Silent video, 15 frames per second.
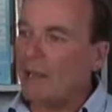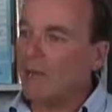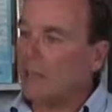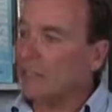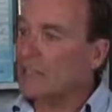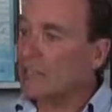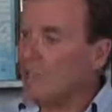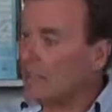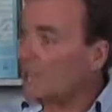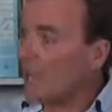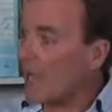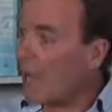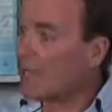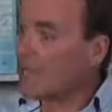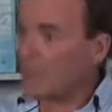and actually did
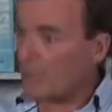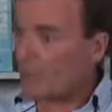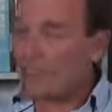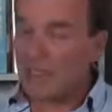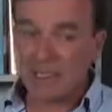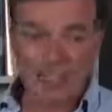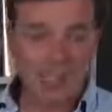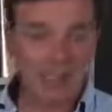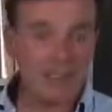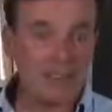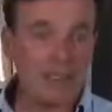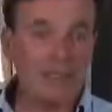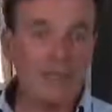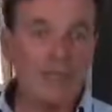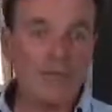data speed
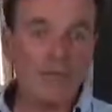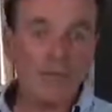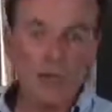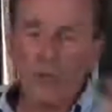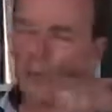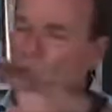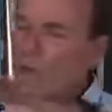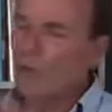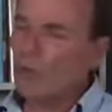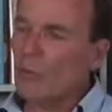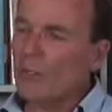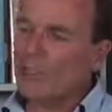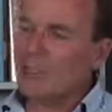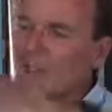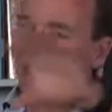tests from all over the
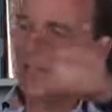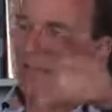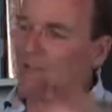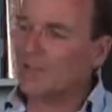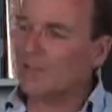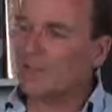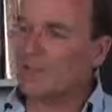Whitsundays.